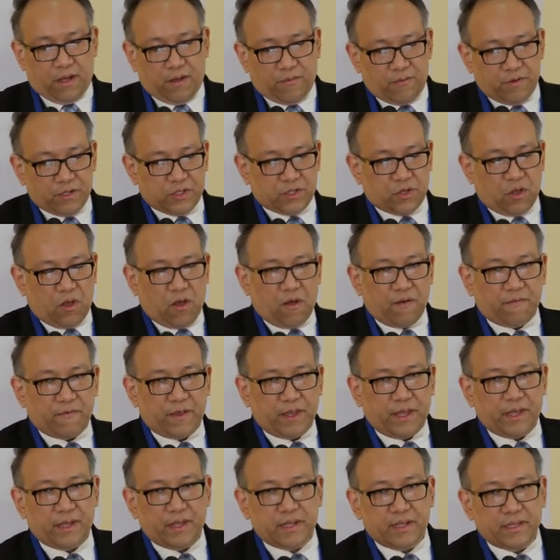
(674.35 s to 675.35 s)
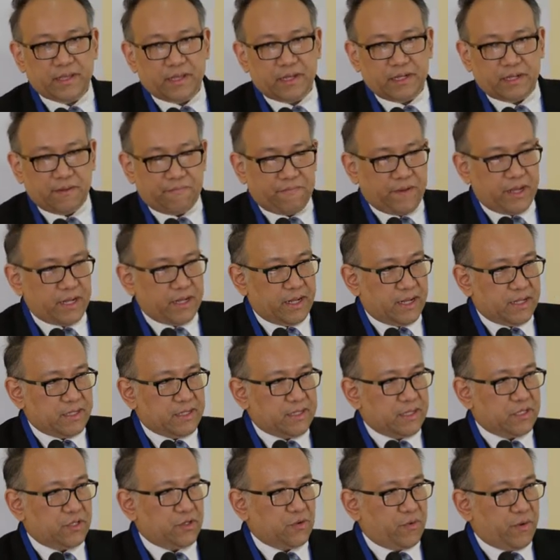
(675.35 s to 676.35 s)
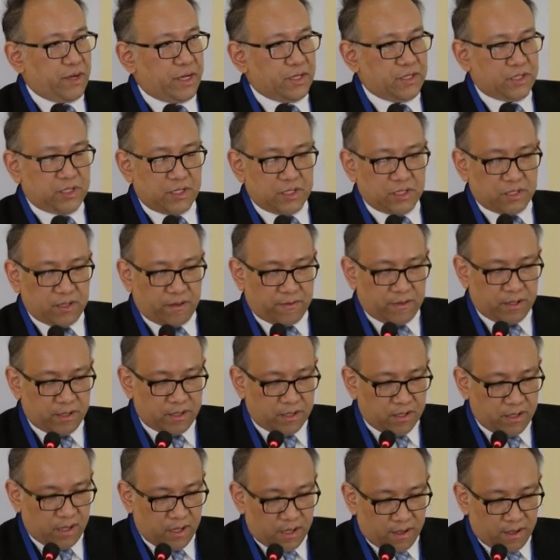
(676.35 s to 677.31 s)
resolving the dependent situations of the